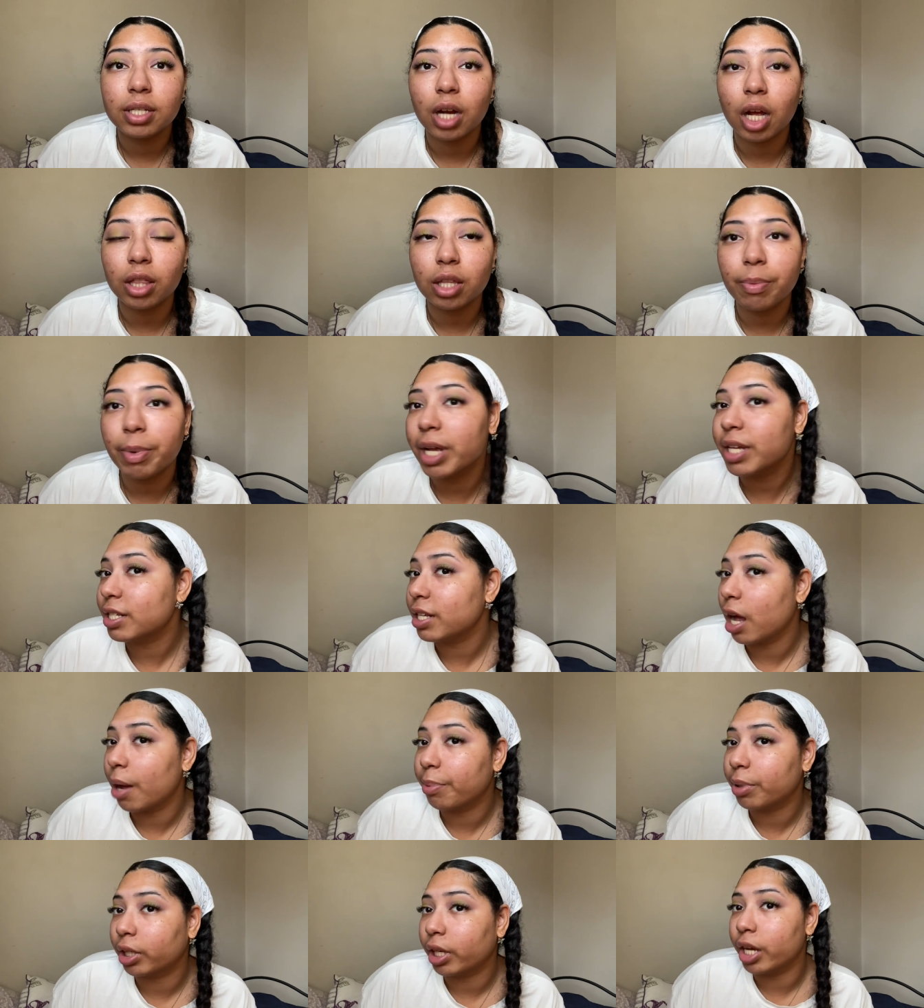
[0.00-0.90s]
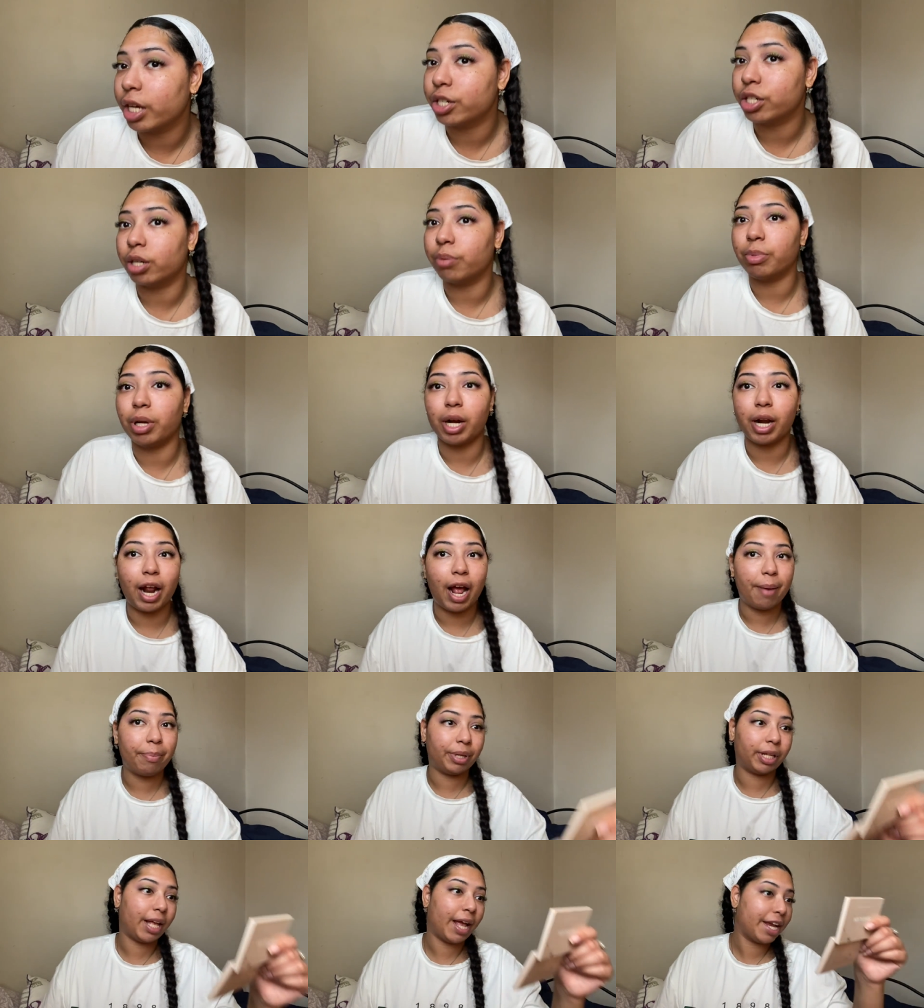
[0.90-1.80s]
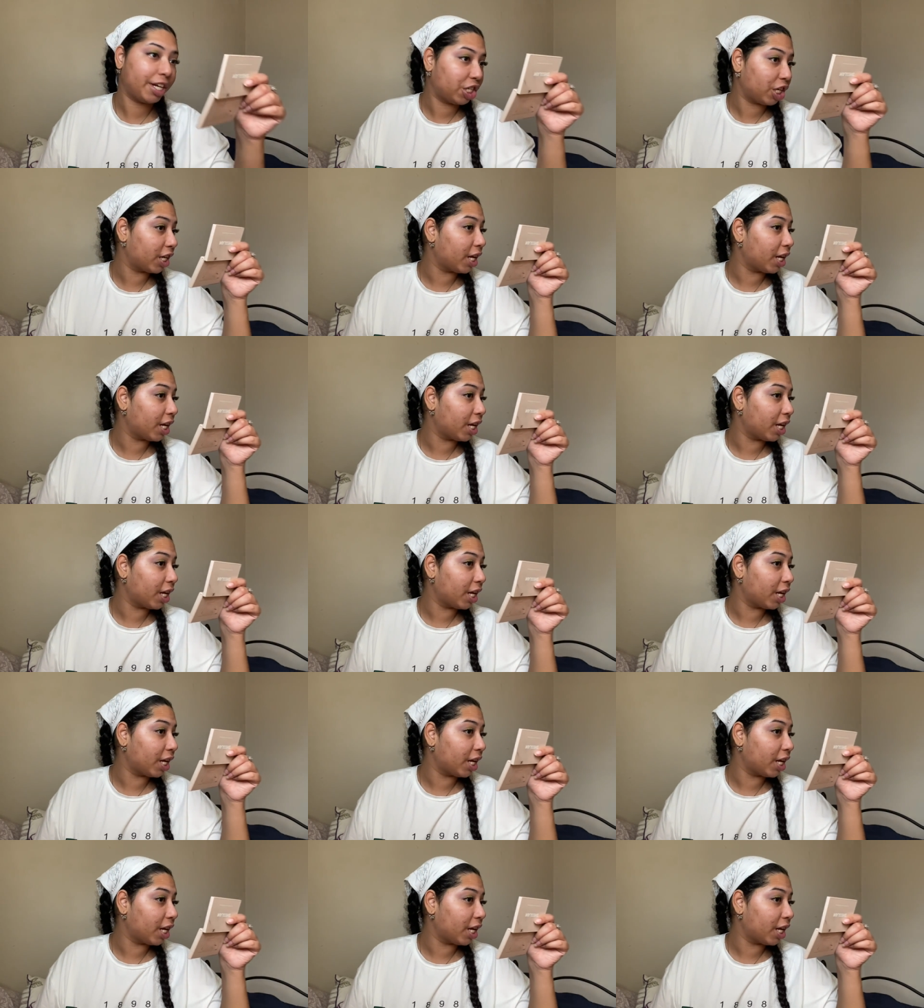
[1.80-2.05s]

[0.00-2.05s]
not the best application, but an application